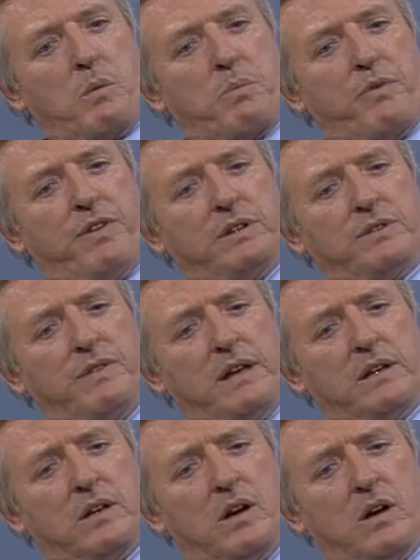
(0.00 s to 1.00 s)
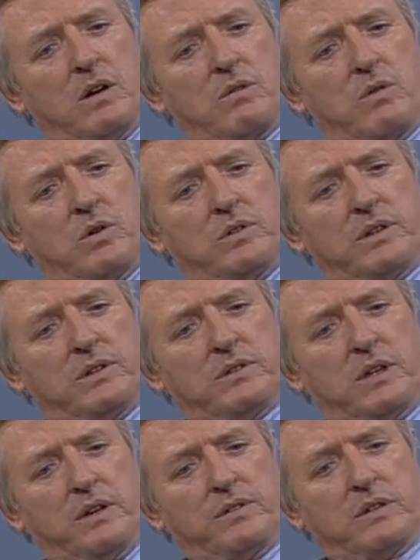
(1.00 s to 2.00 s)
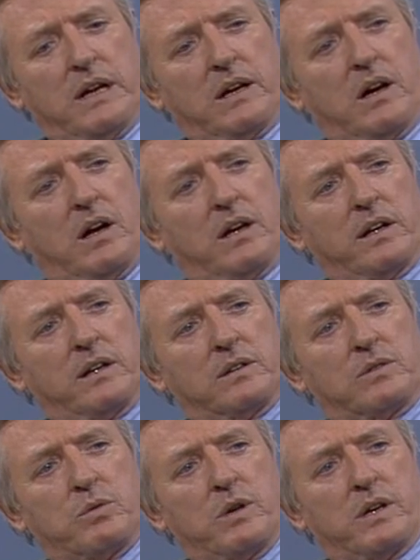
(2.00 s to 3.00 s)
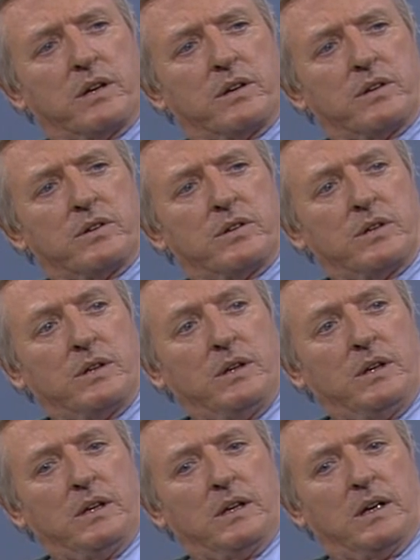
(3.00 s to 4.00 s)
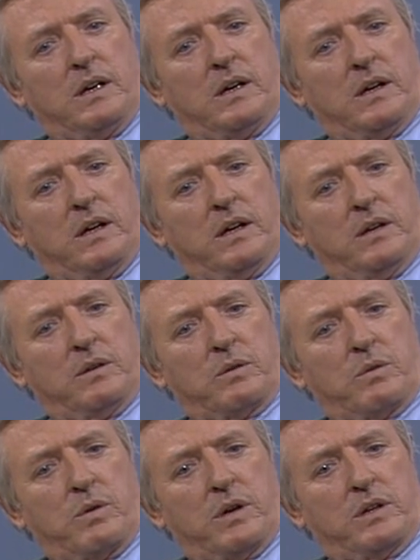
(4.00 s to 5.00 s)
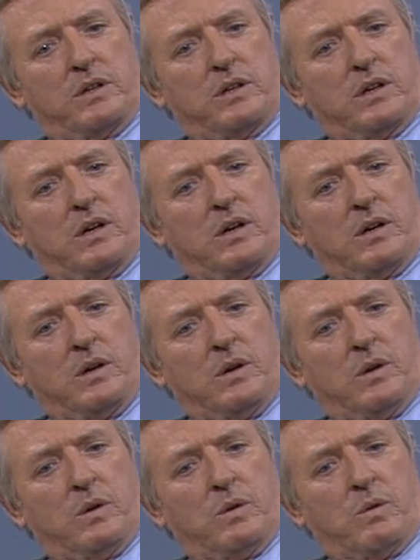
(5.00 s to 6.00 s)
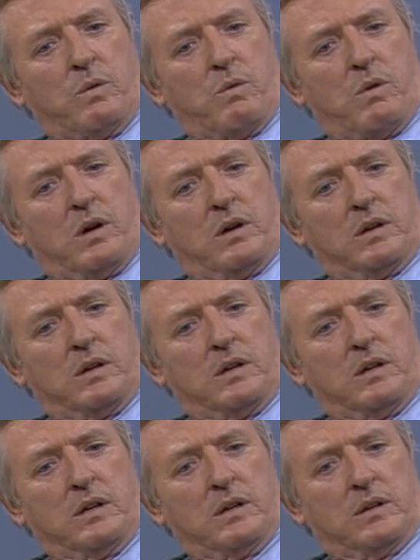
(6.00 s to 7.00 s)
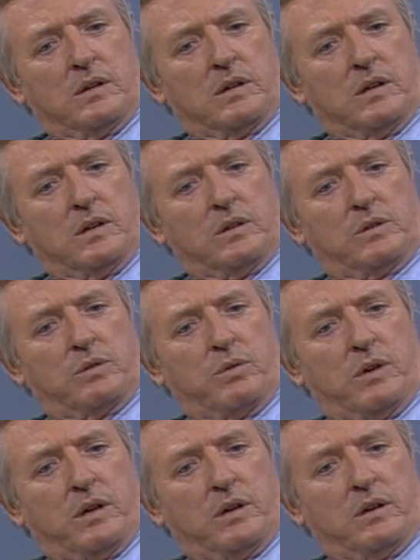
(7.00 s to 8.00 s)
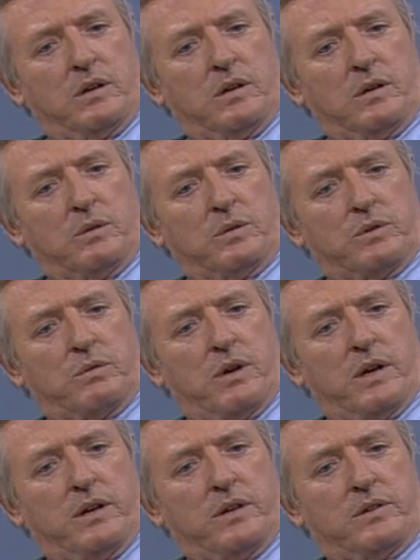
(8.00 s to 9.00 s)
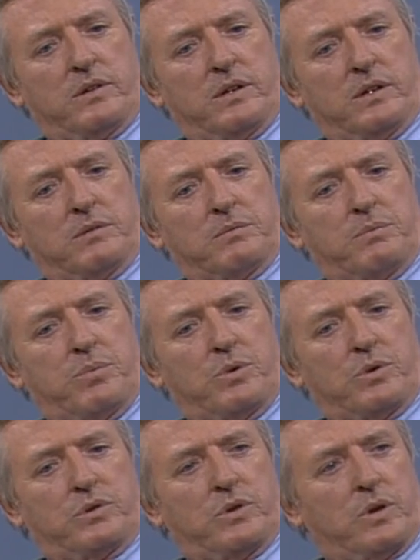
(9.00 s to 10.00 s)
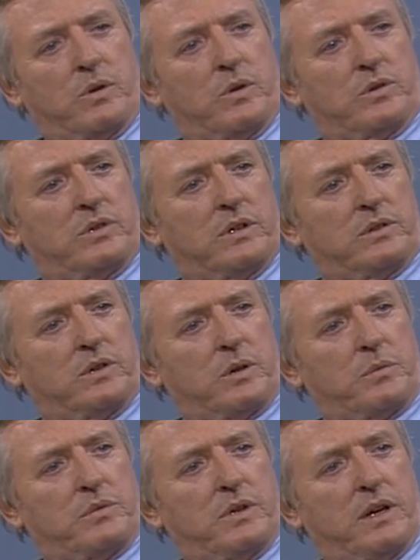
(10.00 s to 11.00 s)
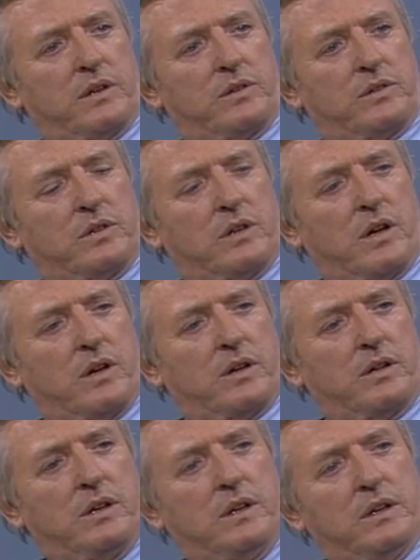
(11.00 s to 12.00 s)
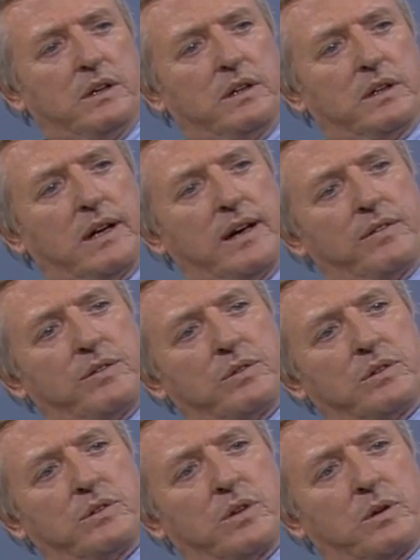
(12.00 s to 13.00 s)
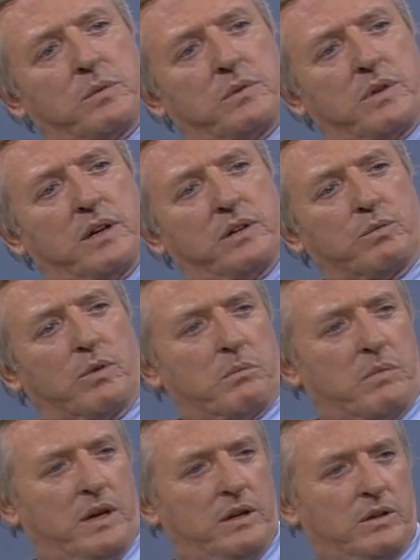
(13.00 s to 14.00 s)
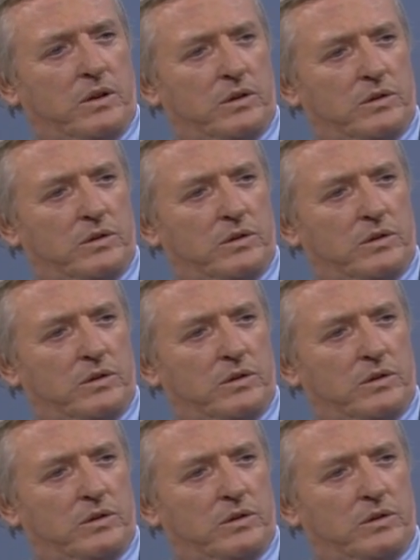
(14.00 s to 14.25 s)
Professor Vandenhag quotes a study of zygotic twins in which one twin was raised in poor, austere circumstances, another in affluent circumstances, one made to go to